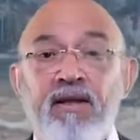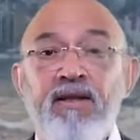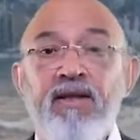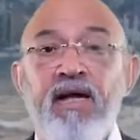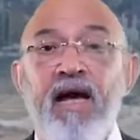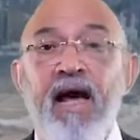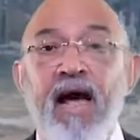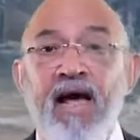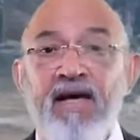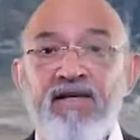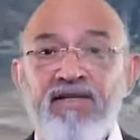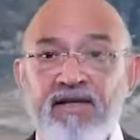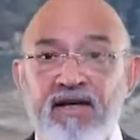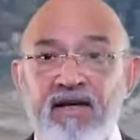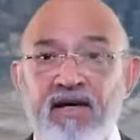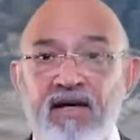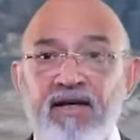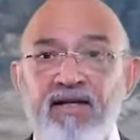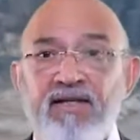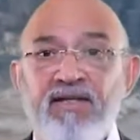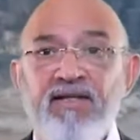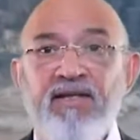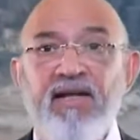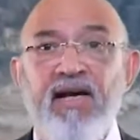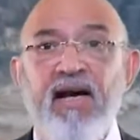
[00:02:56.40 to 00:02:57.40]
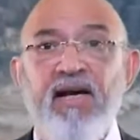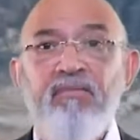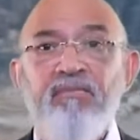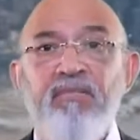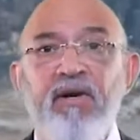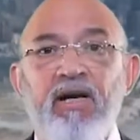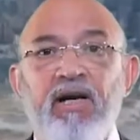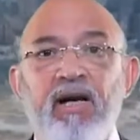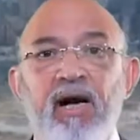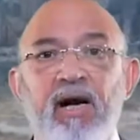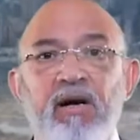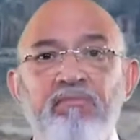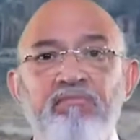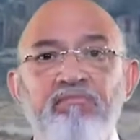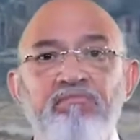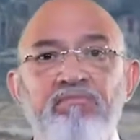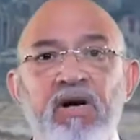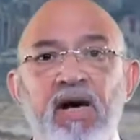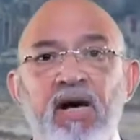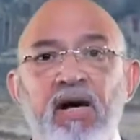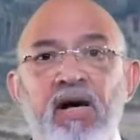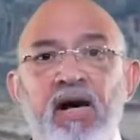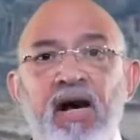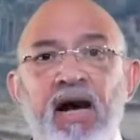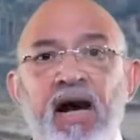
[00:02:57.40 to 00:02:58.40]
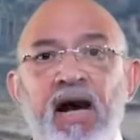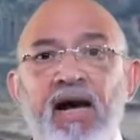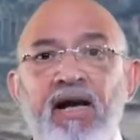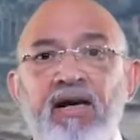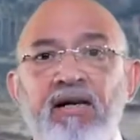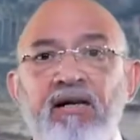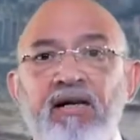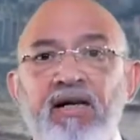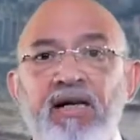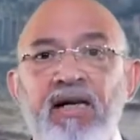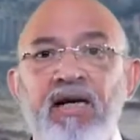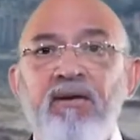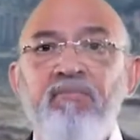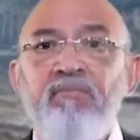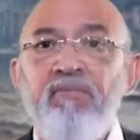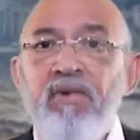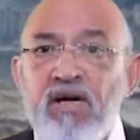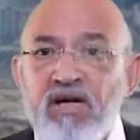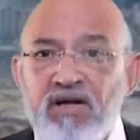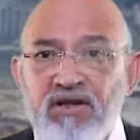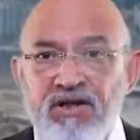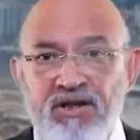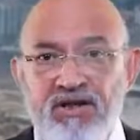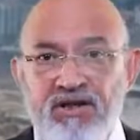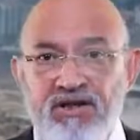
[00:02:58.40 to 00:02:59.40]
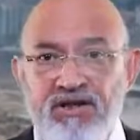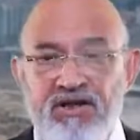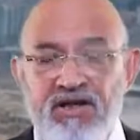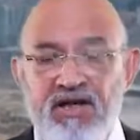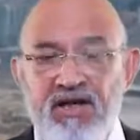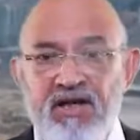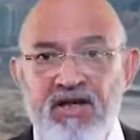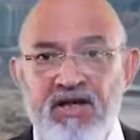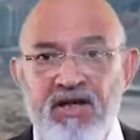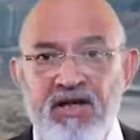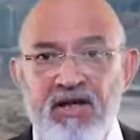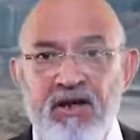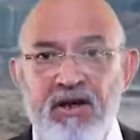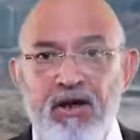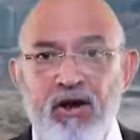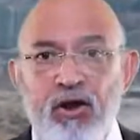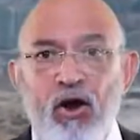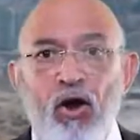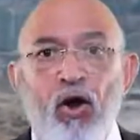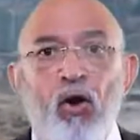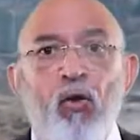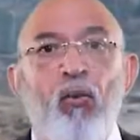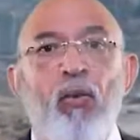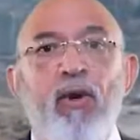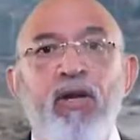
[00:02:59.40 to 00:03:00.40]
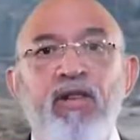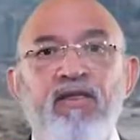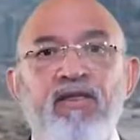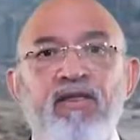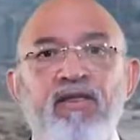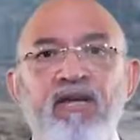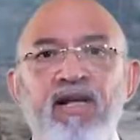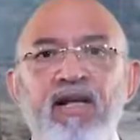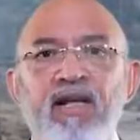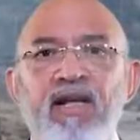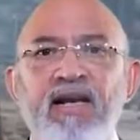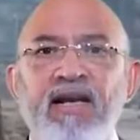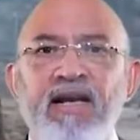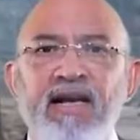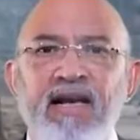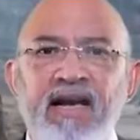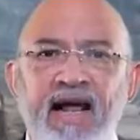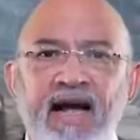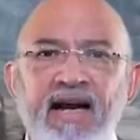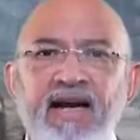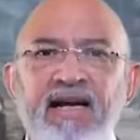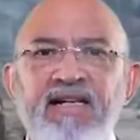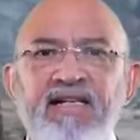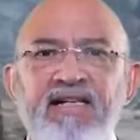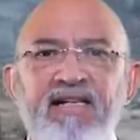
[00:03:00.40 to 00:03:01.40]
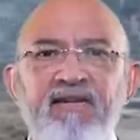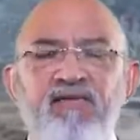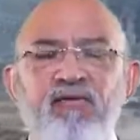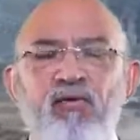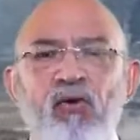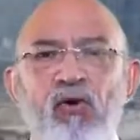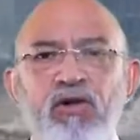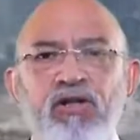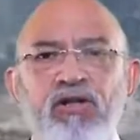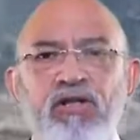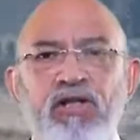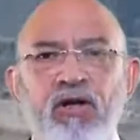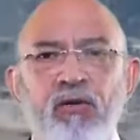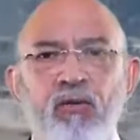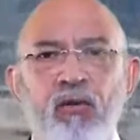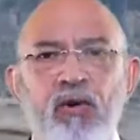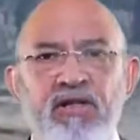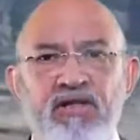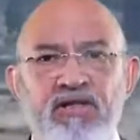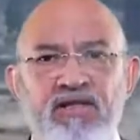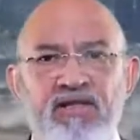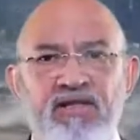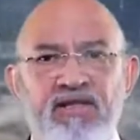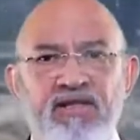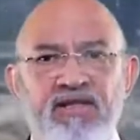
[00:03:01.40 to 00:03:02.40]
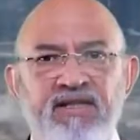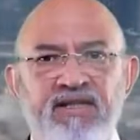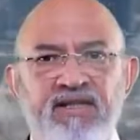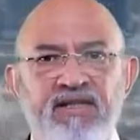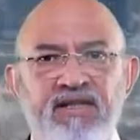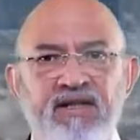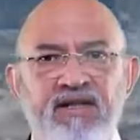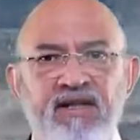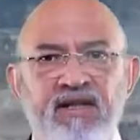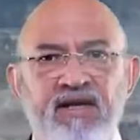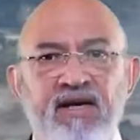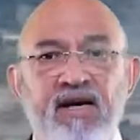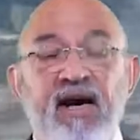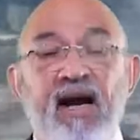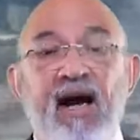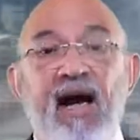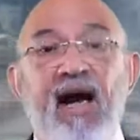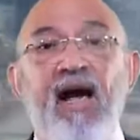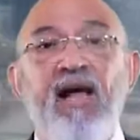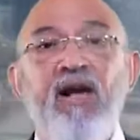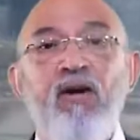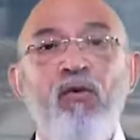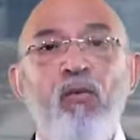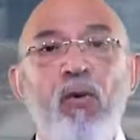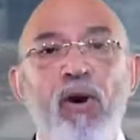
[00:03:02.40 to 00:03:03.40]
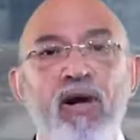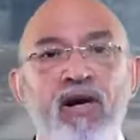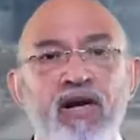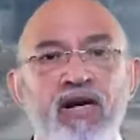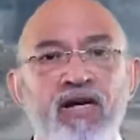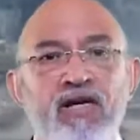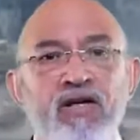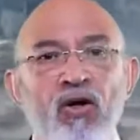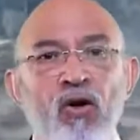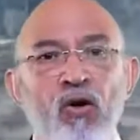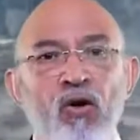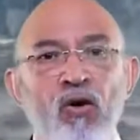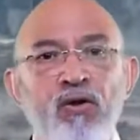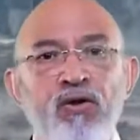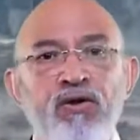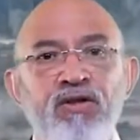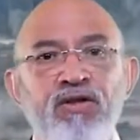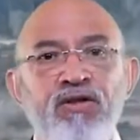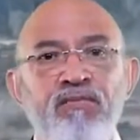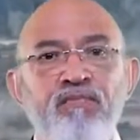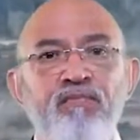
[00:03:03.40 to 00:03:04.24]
The hazards can become an emergency with negative consequences, and when it goes